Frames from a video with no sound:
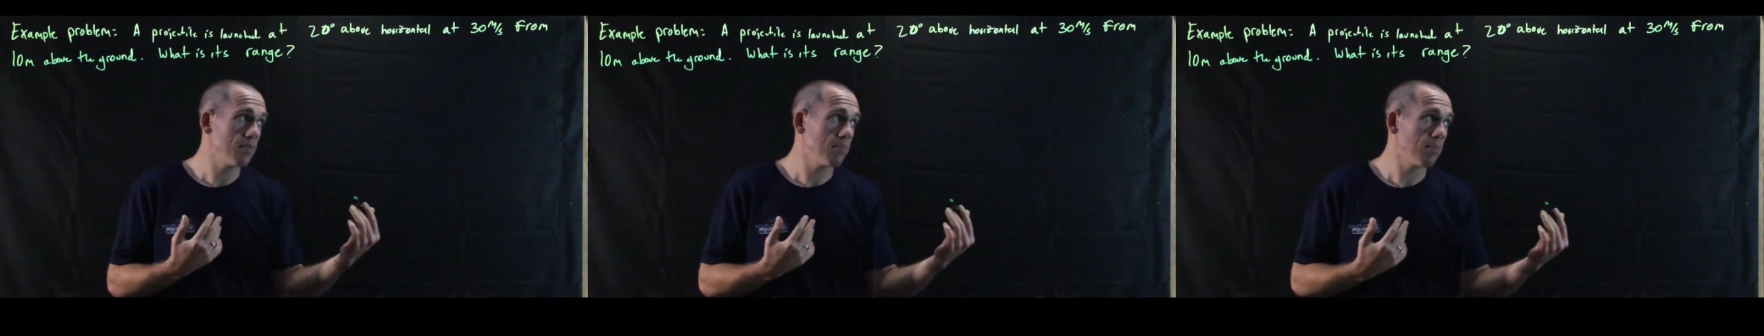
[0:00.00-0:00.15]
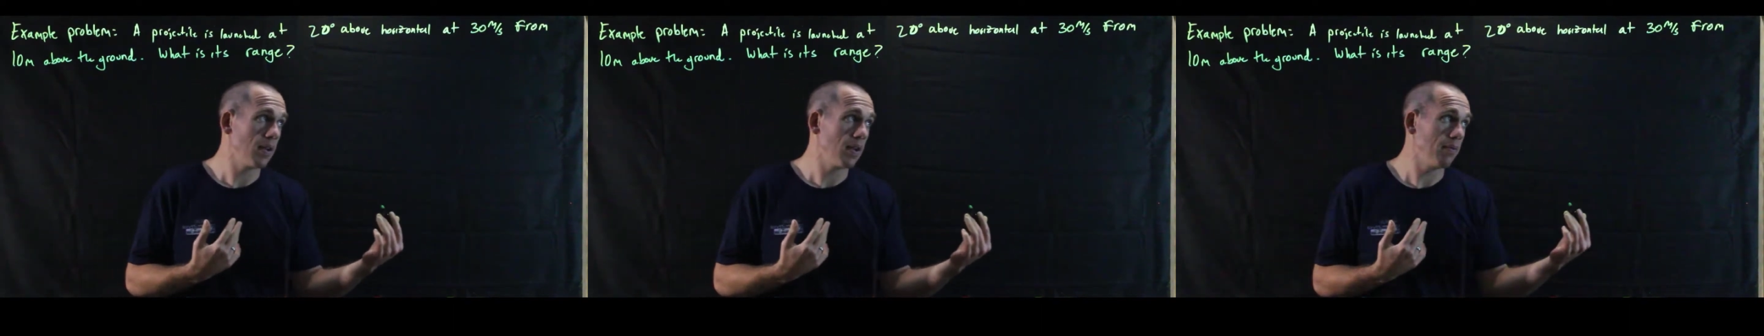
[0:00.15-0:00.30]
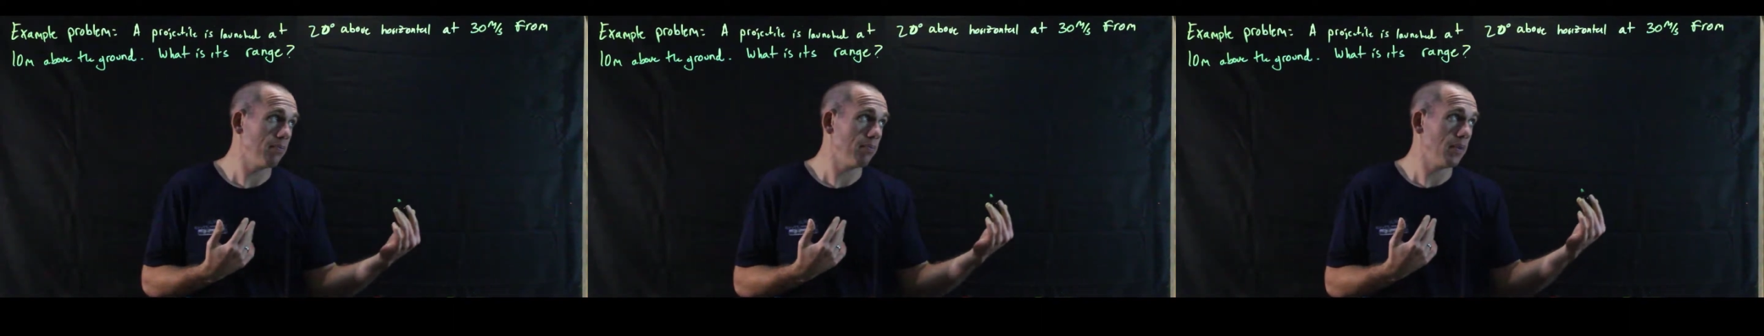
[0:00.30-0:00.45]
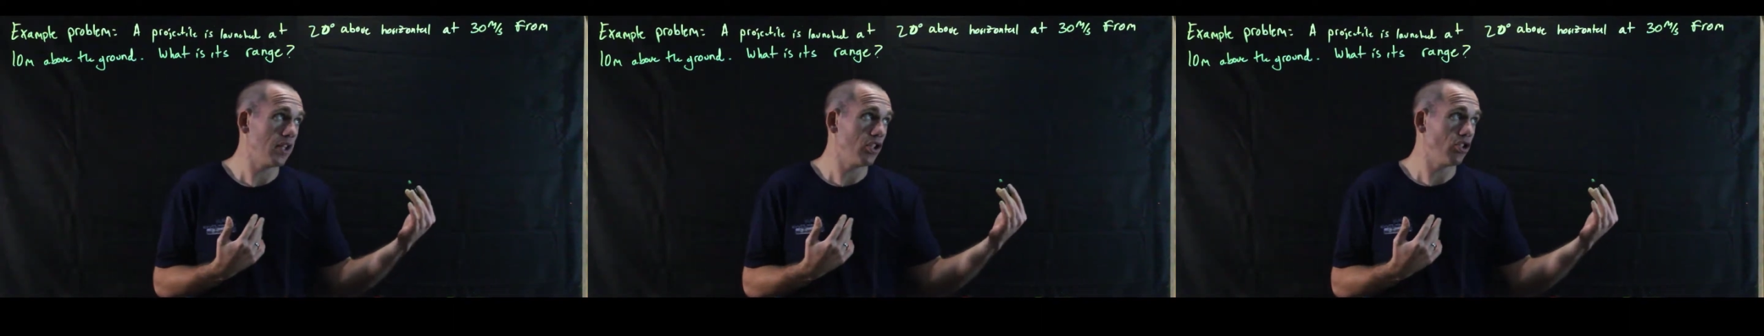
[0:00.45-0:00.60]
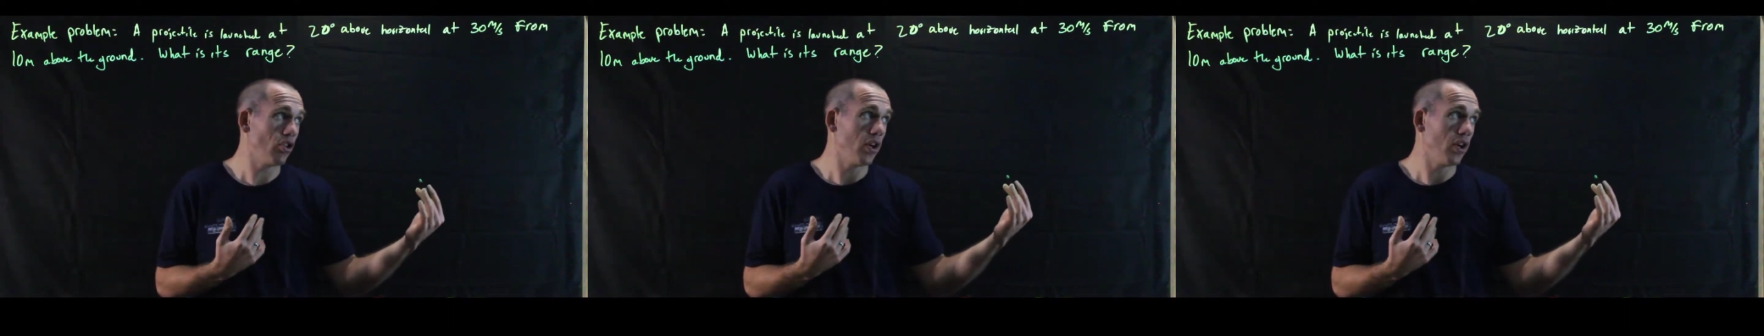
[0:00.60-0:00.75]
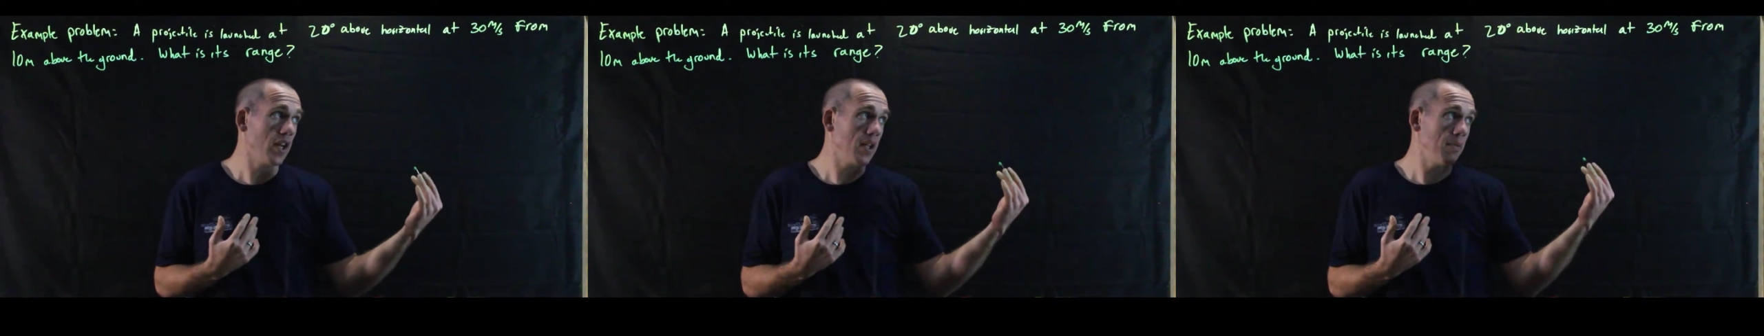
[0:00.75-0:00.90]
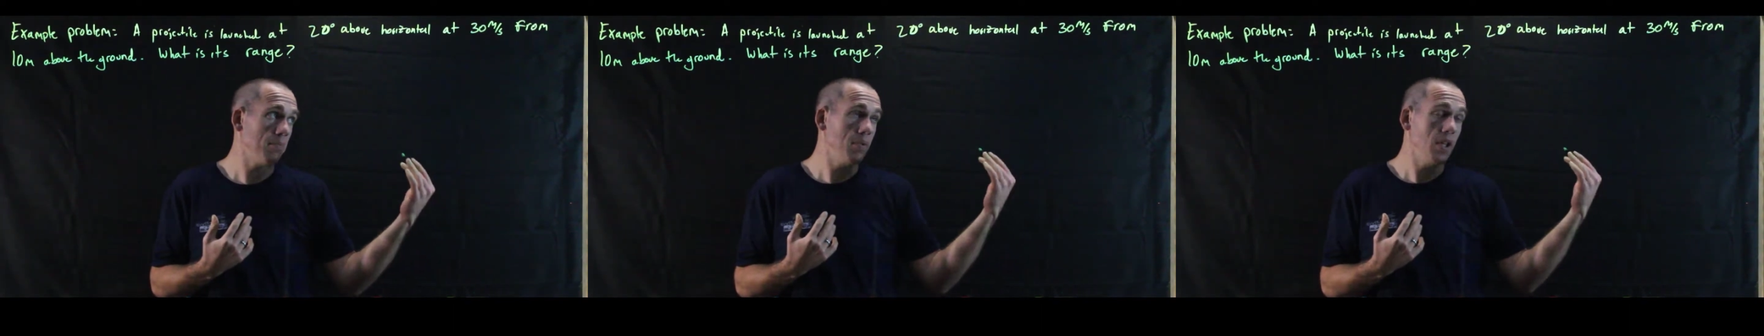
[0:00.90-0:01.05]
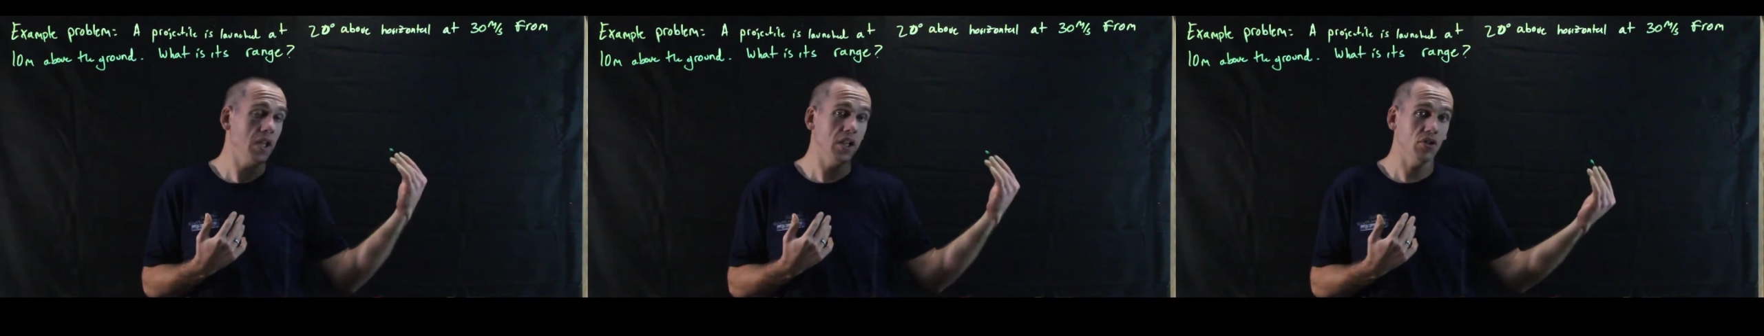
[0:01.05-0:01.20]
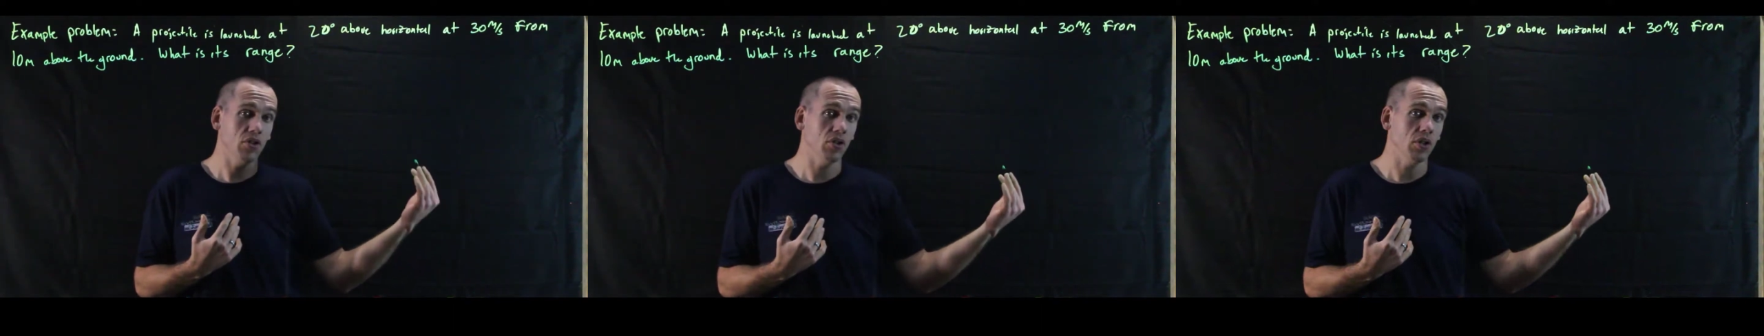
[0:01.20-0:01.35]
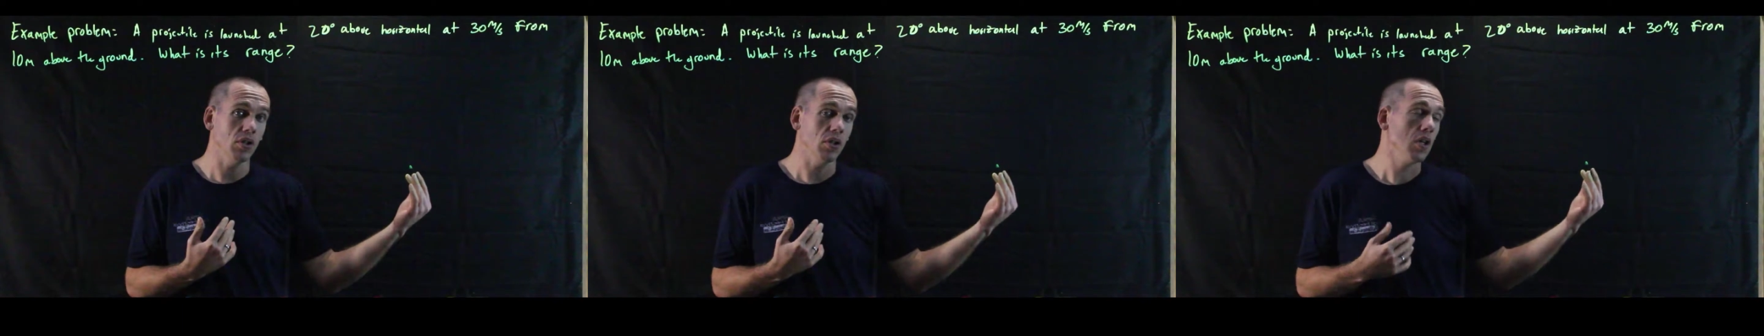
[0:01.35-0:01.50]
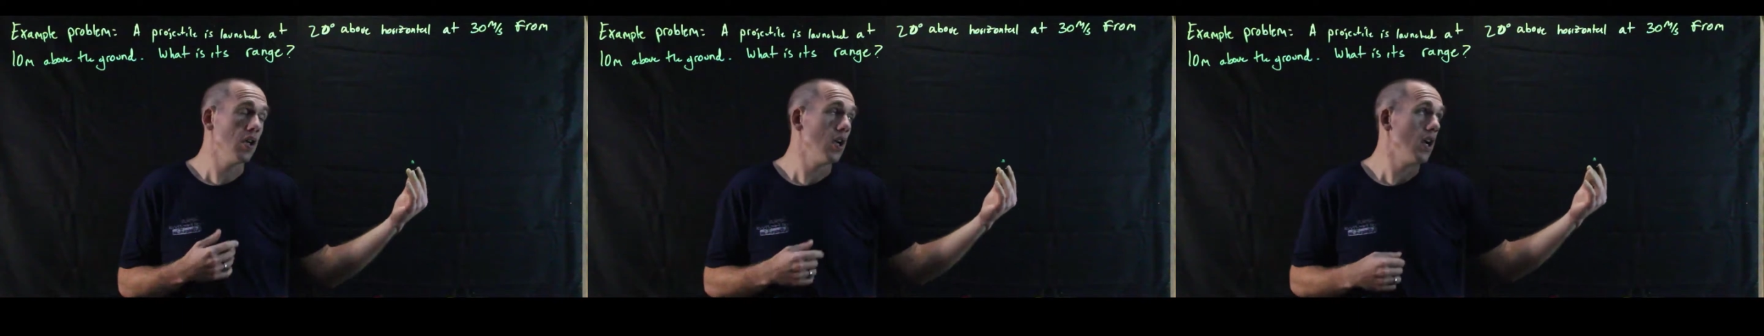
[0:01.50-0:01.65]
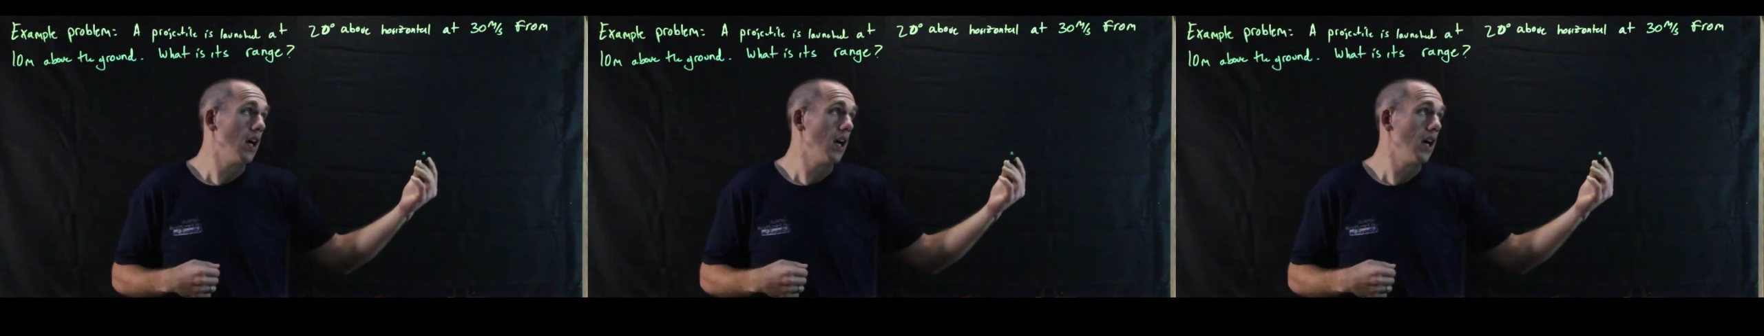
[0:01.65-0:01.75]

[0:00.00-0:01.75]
problem by drawing a picture.